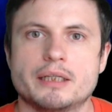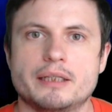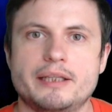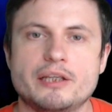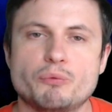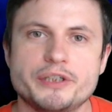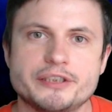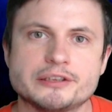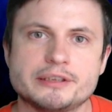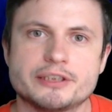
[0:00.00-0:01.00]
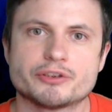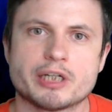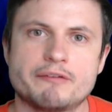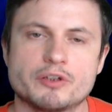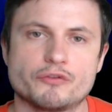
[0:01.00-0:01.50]
the recently
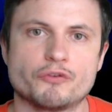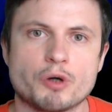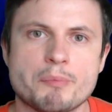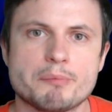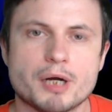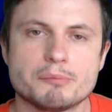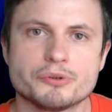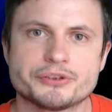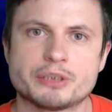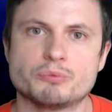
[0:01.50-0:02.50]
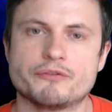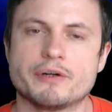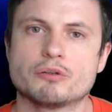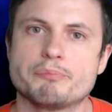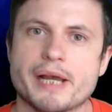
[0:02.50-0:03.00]
discovered Fermi bubbles that we
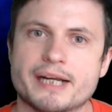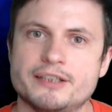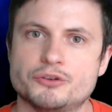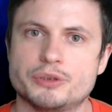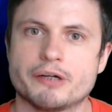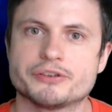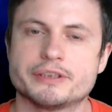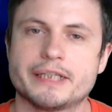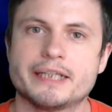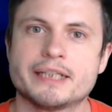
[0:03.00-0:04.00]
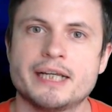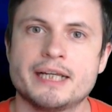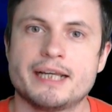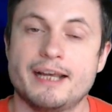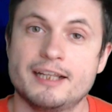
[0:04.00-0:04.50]
found back in two thousand ten,
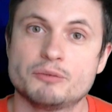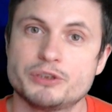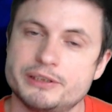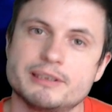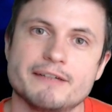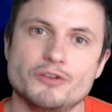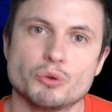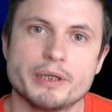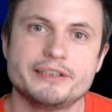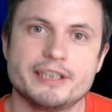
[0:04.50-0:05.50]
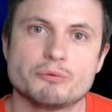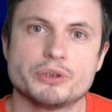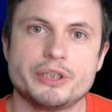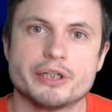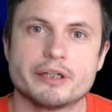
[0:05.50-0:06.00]
and we still have no idea
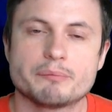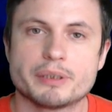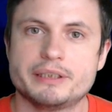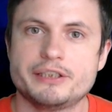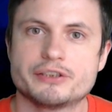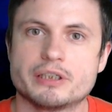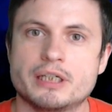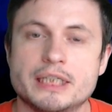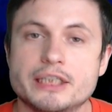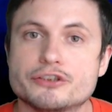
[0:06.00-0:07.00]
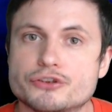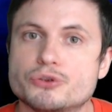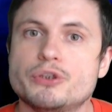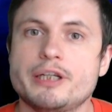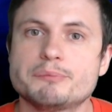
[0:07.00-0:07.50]
what they are, but these are
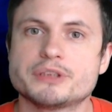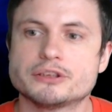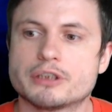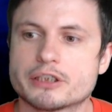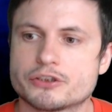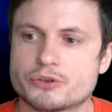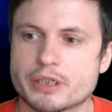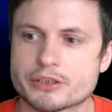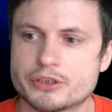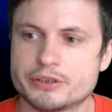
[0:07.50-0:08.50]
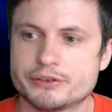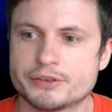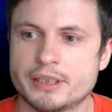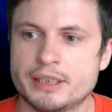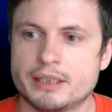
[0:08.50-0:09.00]
extremely large
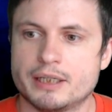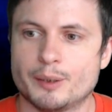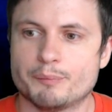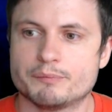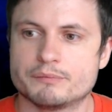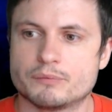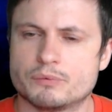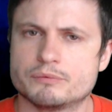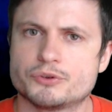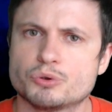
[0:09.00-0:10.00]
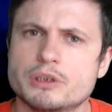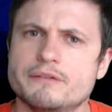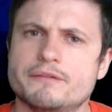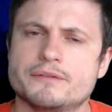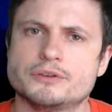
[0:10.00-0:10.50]
structures, um,
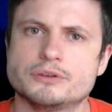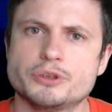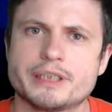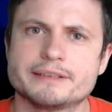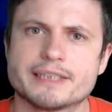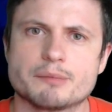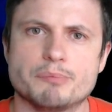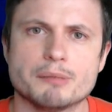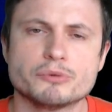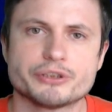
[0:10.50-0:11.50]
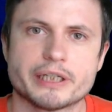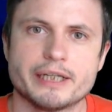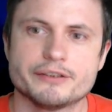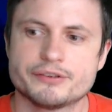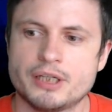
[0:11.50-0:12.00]
sort of looking like bubbles, I
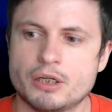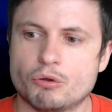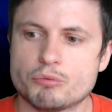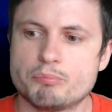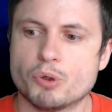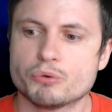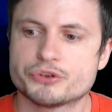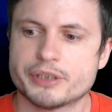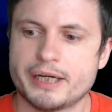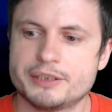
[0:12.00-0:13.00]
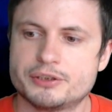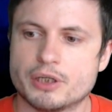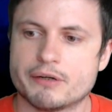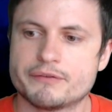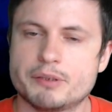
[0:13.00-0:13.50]
guess, on both sides
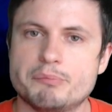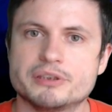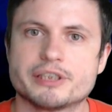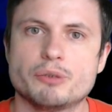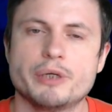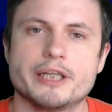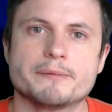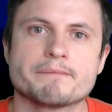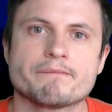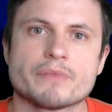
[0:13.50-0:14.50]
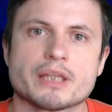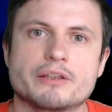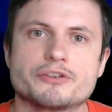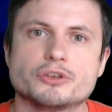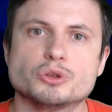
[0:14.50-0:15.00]
of the Milky Way.
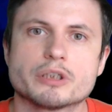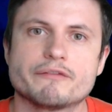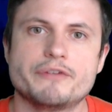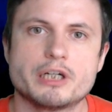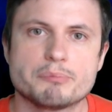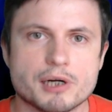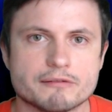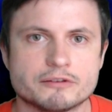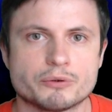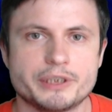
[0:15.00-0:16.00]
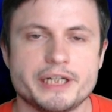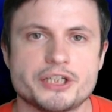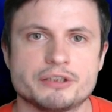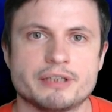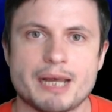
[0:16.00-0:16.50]
There's a lot of very powerful
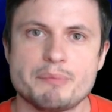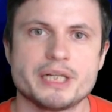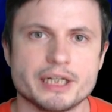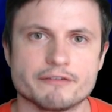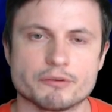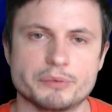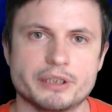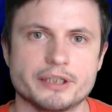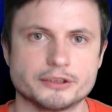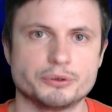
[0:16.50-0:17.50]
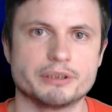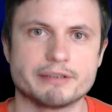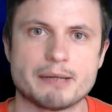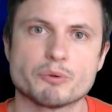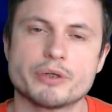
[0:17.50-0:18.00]
radiation emanating from there, including
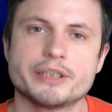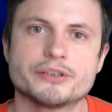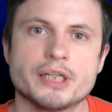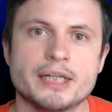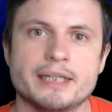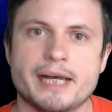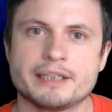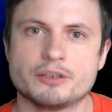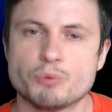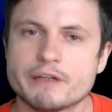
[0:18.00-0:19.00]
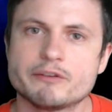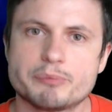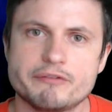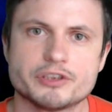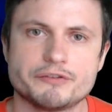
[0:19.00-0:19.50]
gamma rays, and in one of the
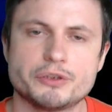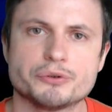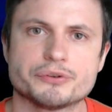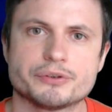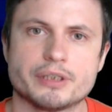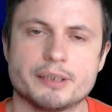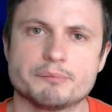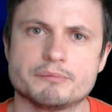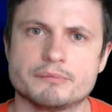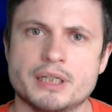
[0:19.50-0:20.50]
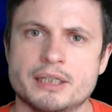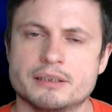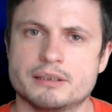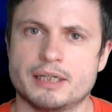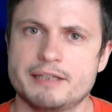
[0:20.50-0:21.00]
previous videos, um,
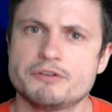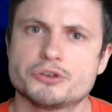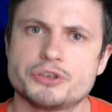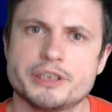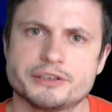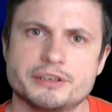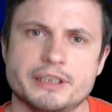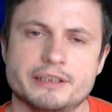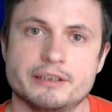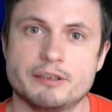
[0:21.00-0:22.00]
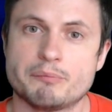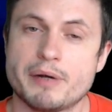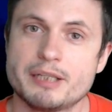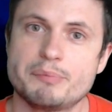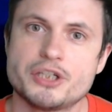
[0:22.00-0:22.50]
I even suggested that there
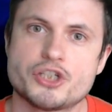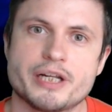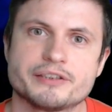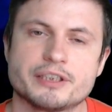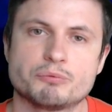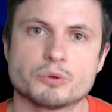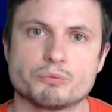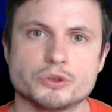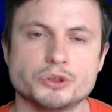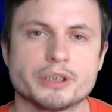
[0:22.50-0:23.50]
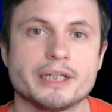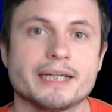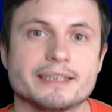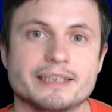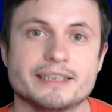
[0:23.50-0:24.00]
might be a chance that what we're looking
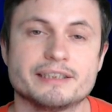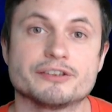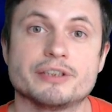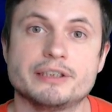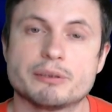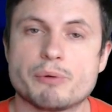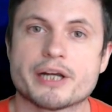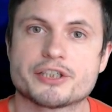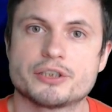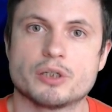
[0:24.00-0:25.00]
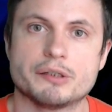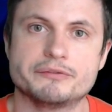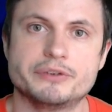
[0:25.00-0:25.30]
at is interaction of